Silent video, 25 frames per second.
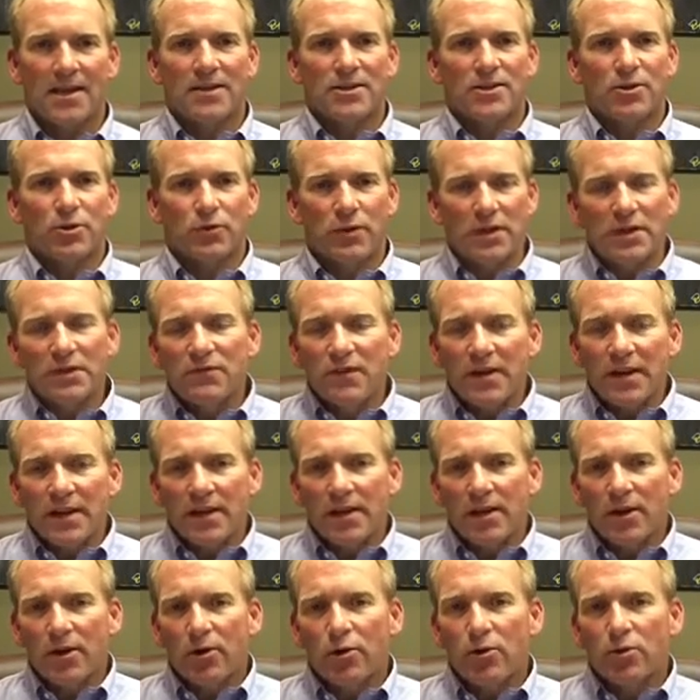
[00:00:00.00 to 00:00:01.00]
So this
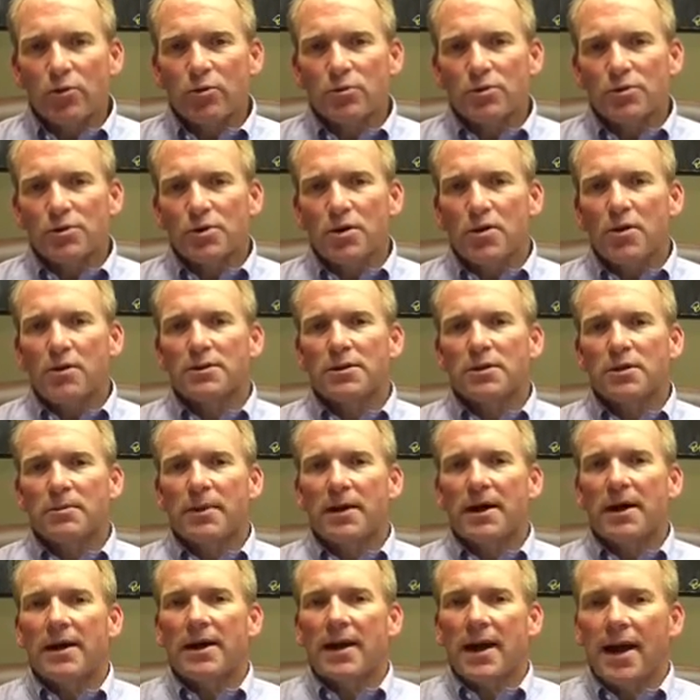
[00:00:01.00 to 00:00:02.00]
video talks
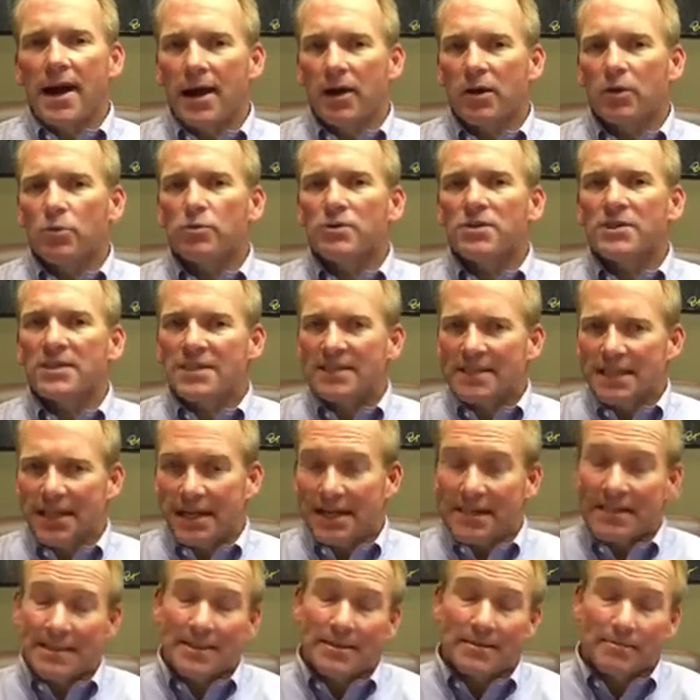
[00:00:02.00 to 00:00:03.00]
about how to
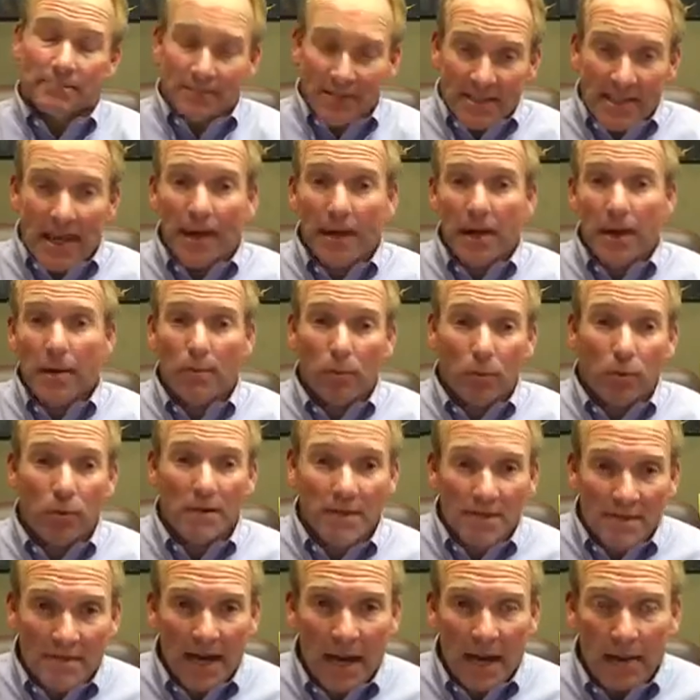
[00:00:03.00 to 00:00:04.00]
set up or
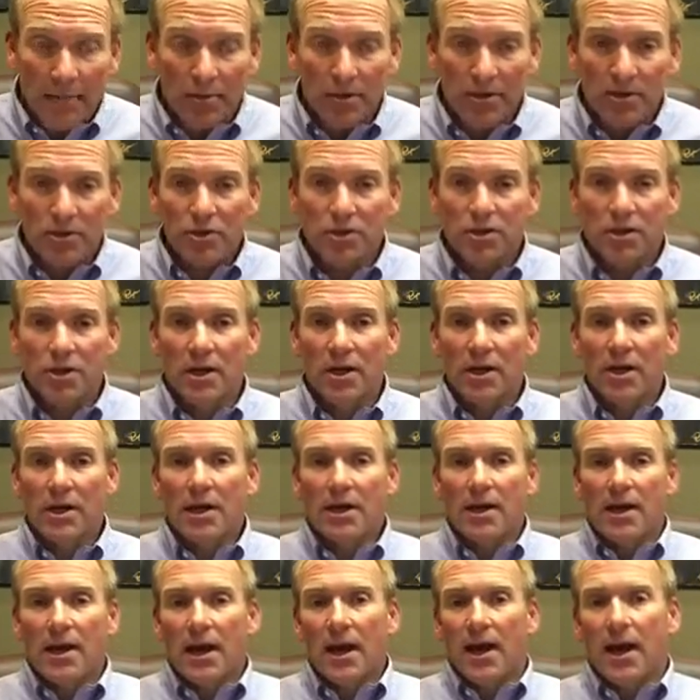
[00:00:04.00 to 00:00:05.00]
establish
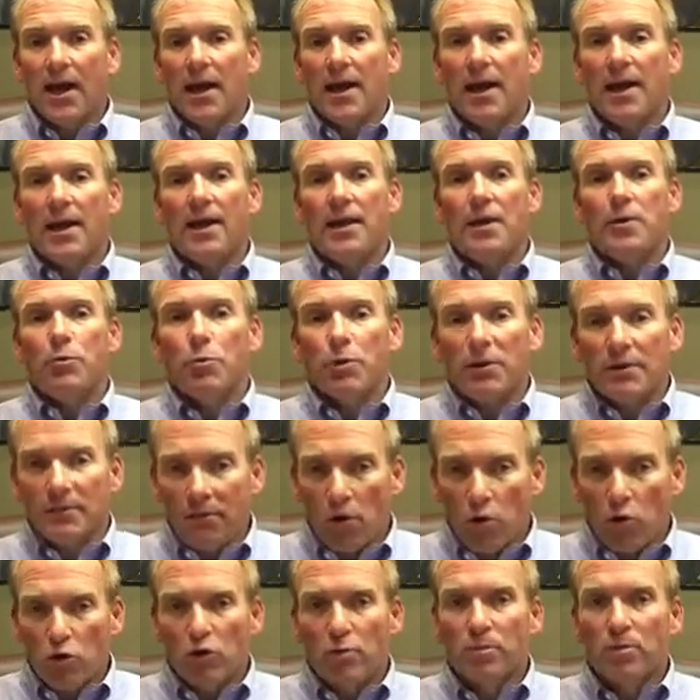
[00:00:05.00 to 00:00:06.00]
a
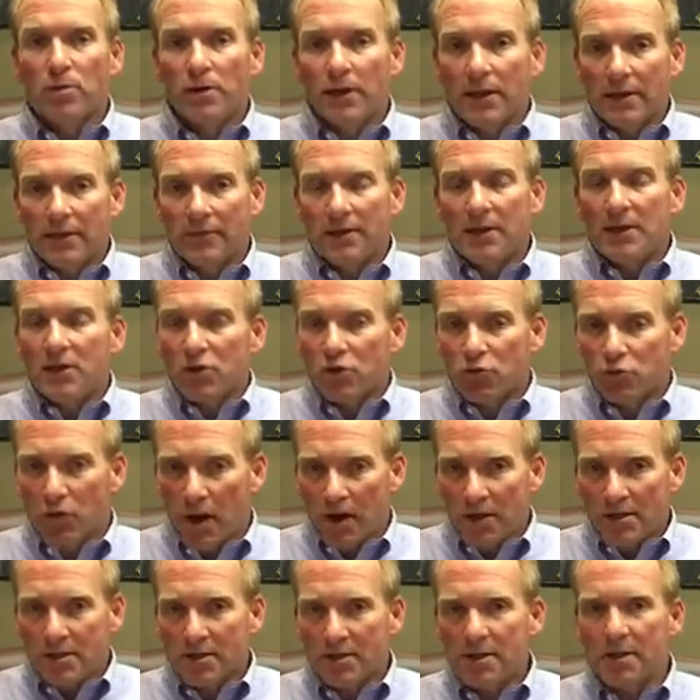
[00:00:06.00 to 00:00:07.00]
revocable living
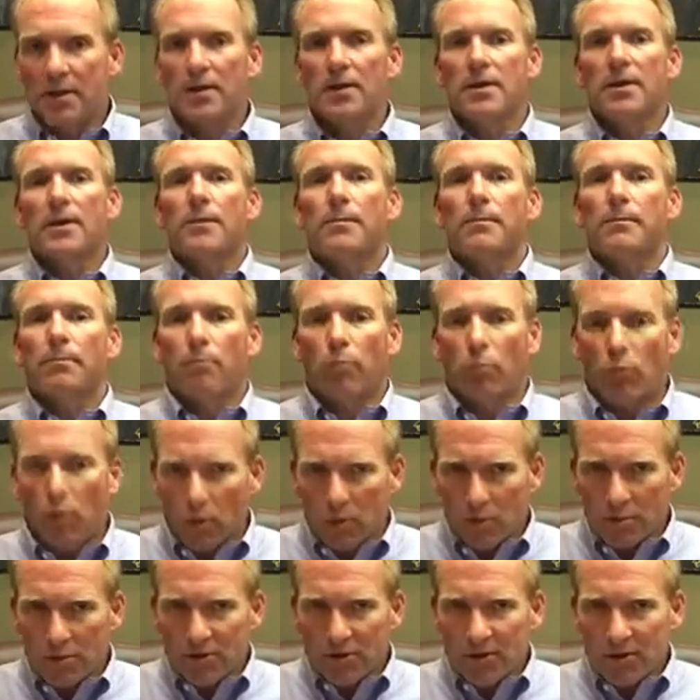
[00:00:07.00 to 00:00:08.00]
trust
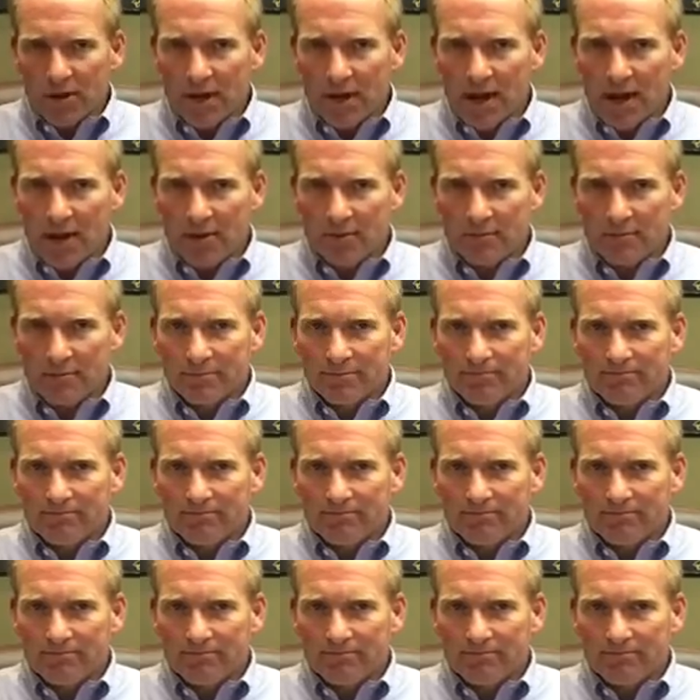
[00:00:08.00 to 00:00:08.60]
brokerage account.